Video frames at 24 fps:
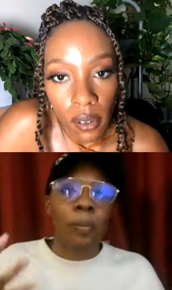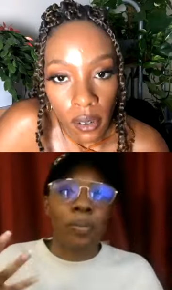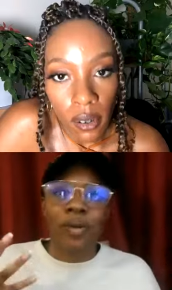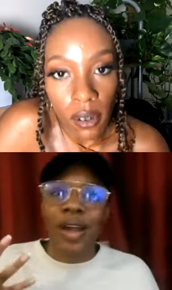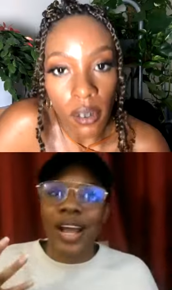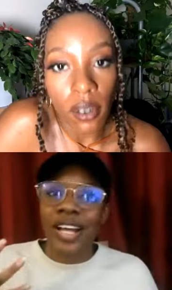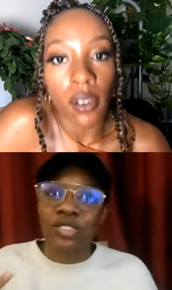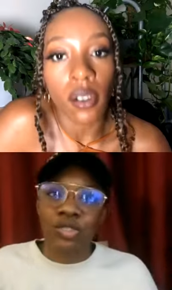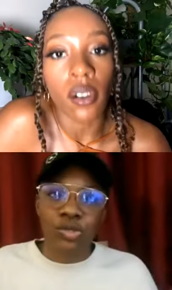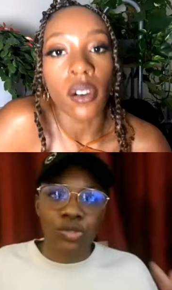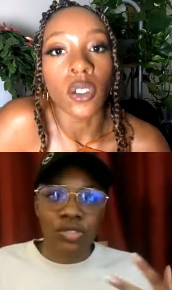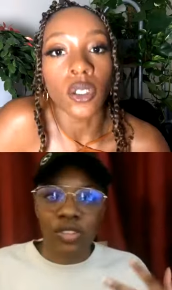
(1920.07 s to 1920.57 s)

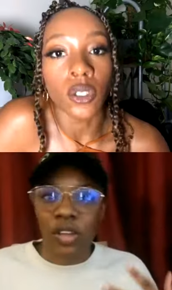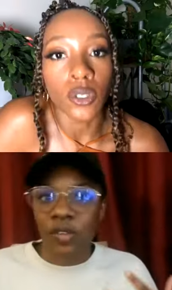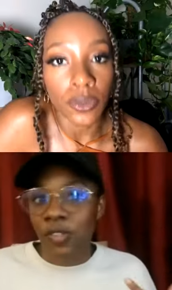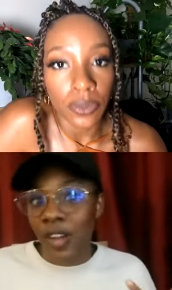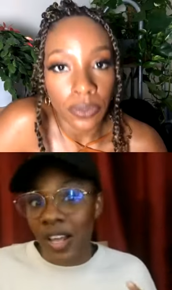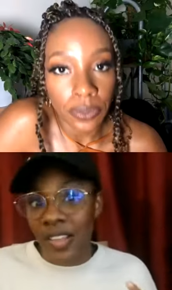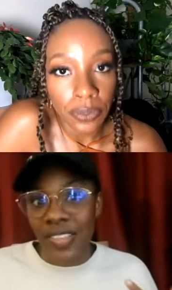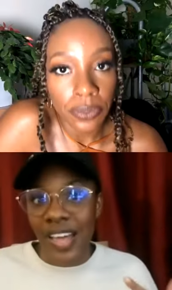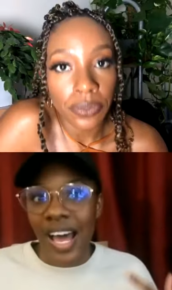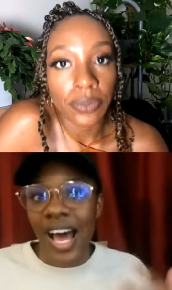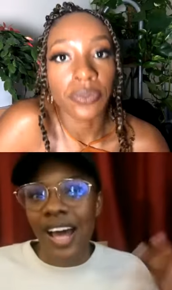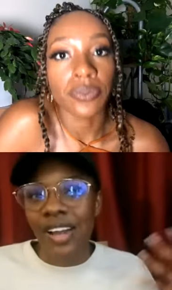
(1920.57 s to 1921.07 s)
Speaker 1: brands or stuff like
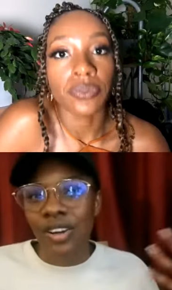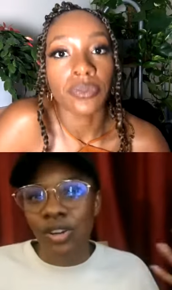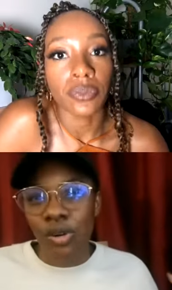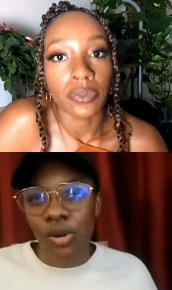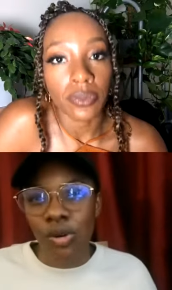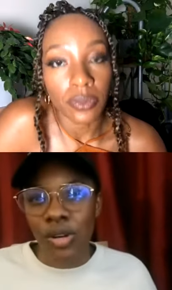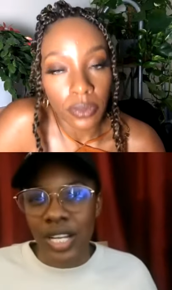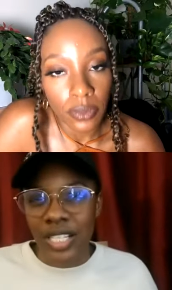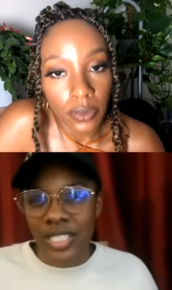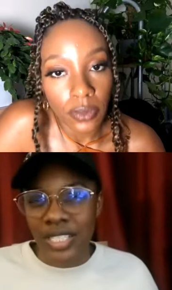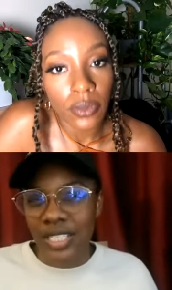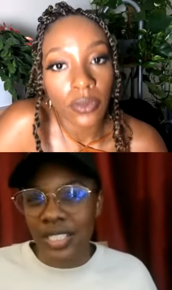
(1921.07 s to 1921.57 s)
that, and not
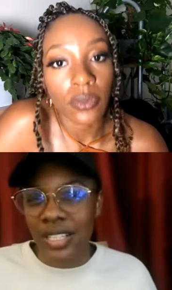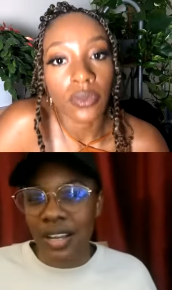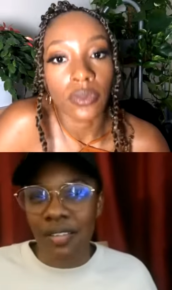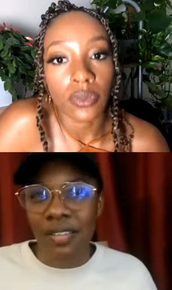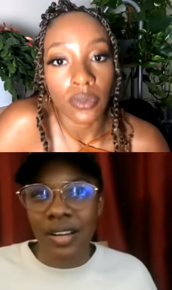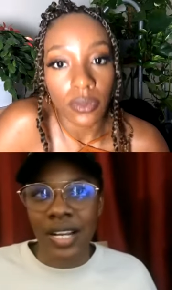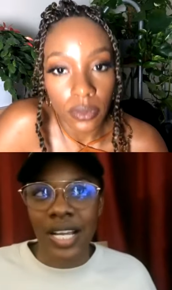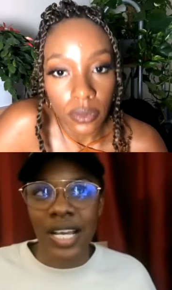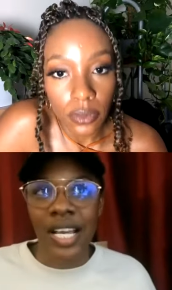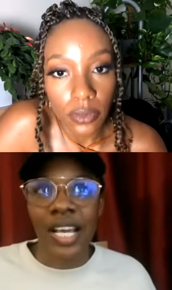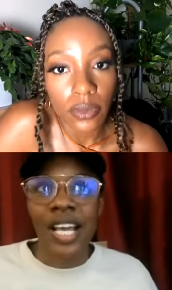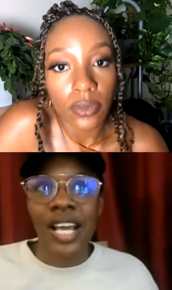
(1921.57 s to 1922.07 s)

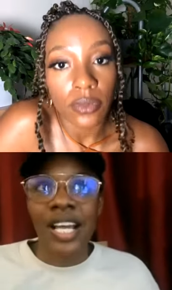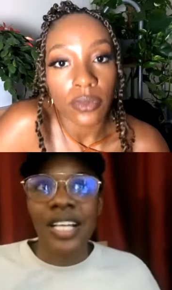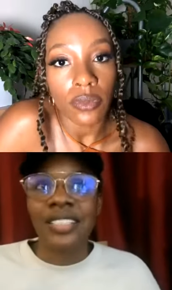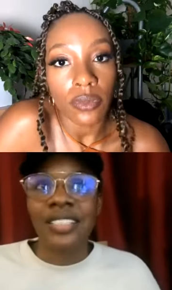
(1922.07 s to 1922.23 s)
necessarily